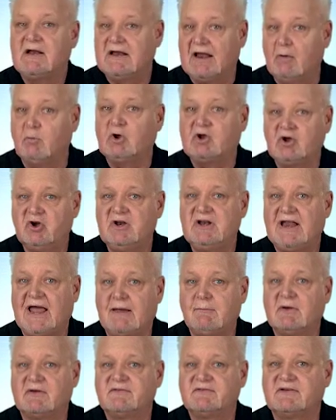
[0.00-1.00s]
Now, we could
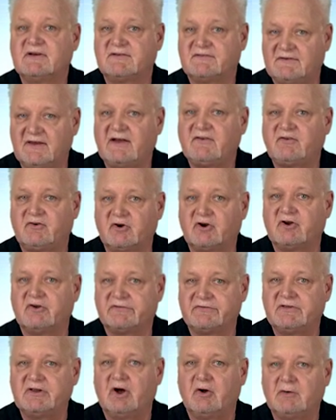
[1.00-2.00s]
name a successor
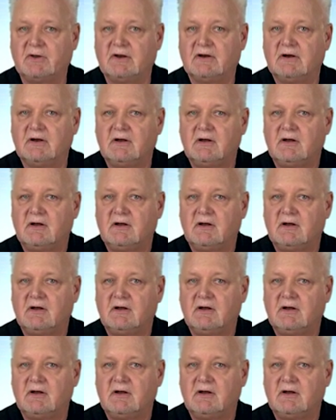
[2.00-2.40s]
custodian.